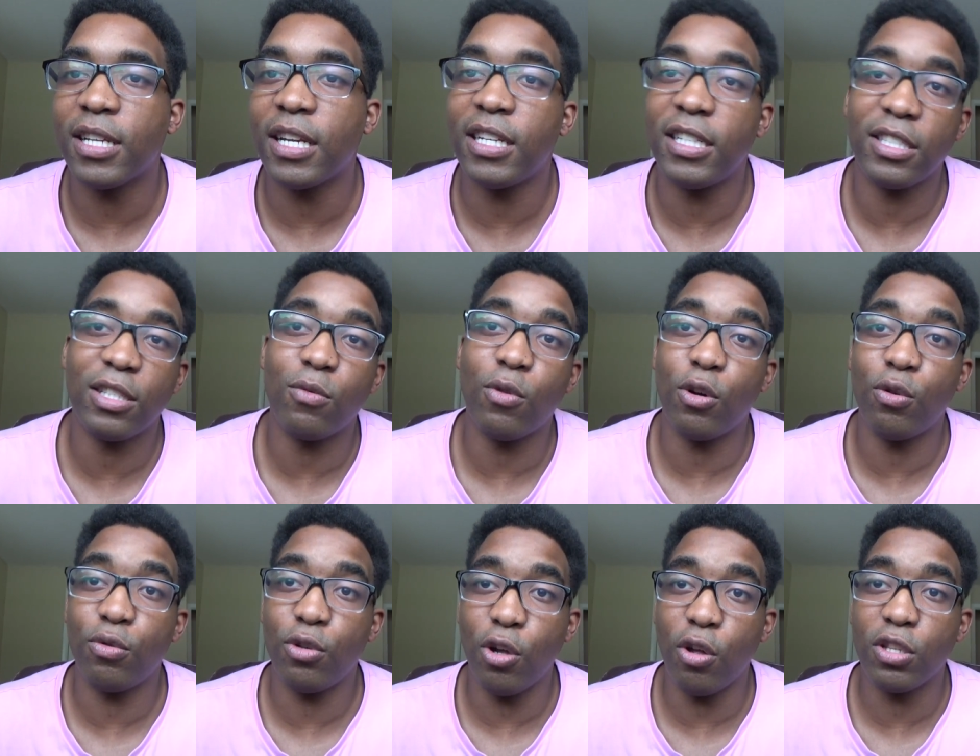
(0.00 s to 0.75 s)
I need
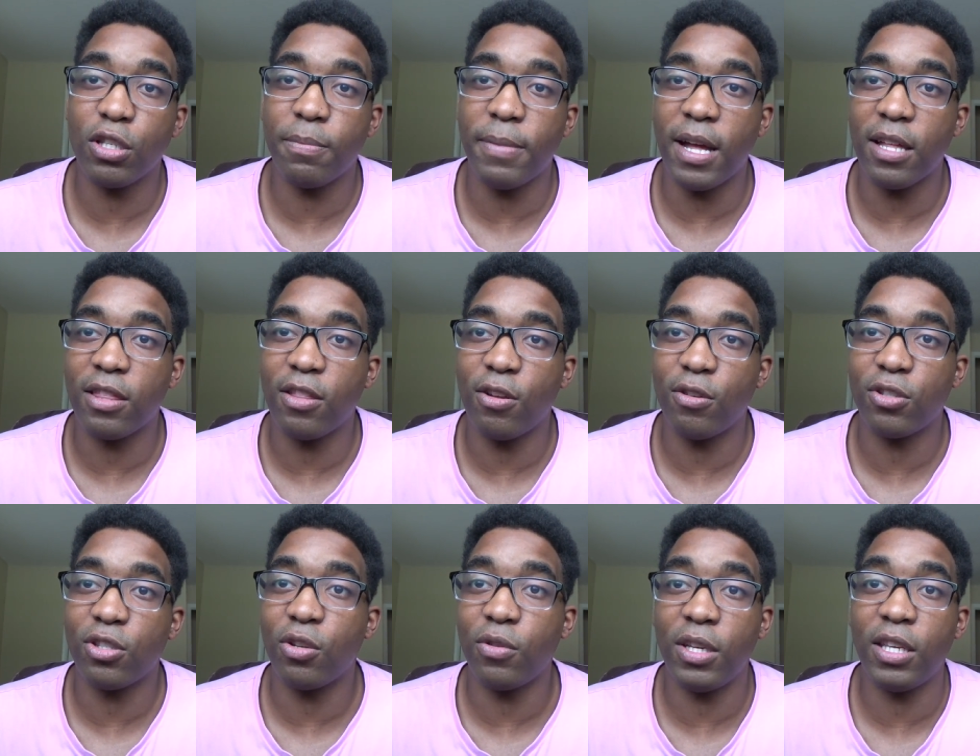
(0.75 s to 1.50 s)
someone who knows about
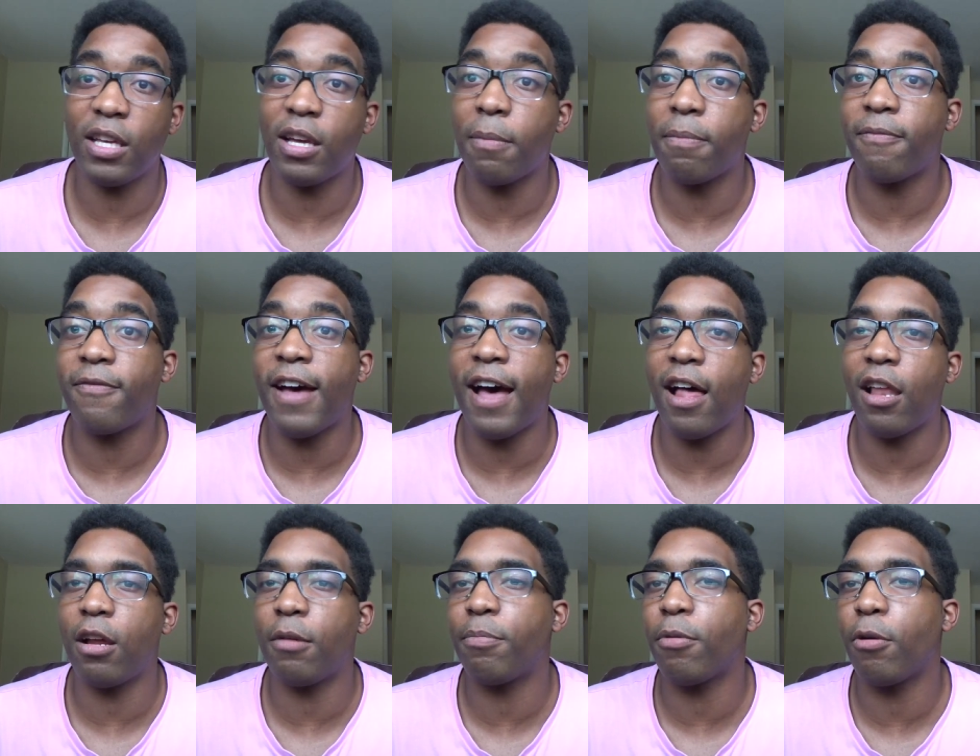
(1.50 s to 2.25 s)
those so he could
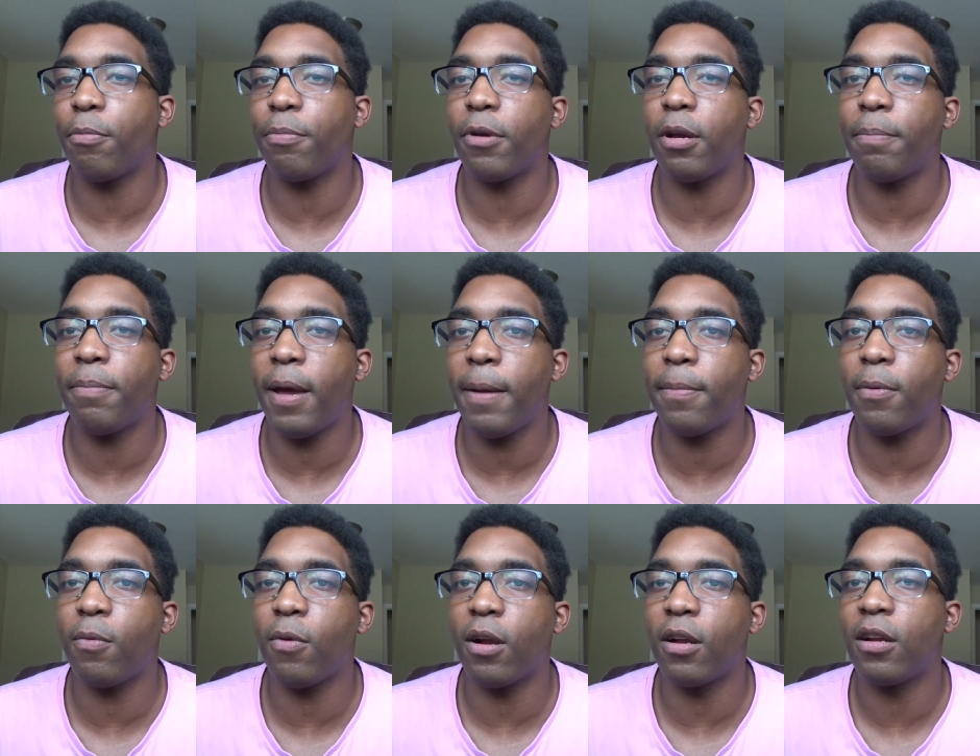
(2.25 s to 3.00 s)
file appropriate
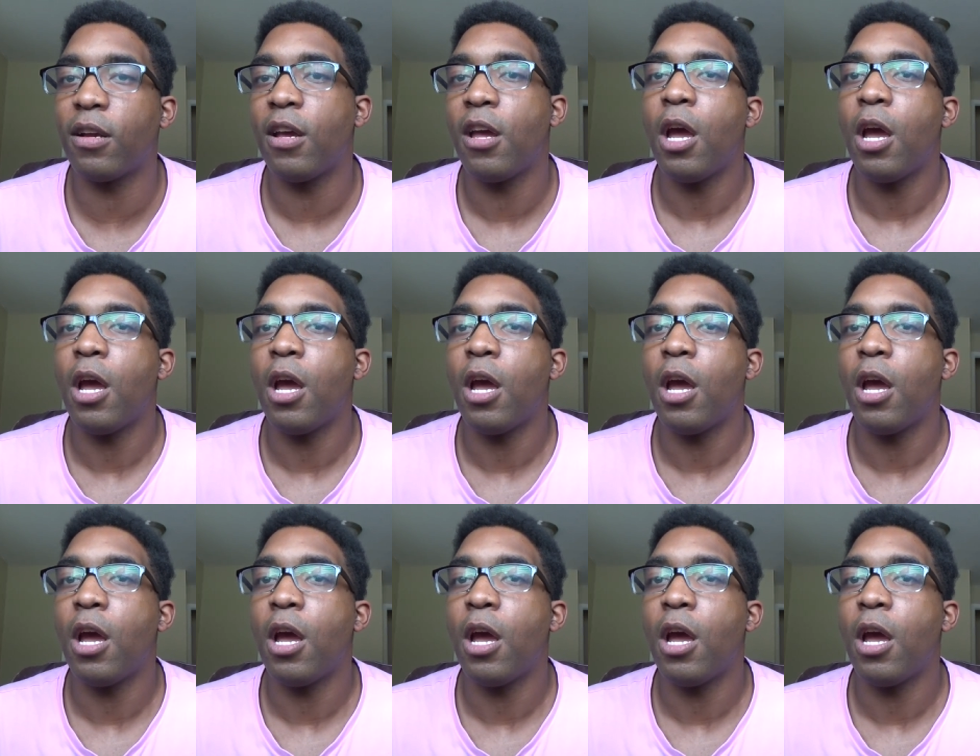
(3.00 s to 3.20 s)
paperwork.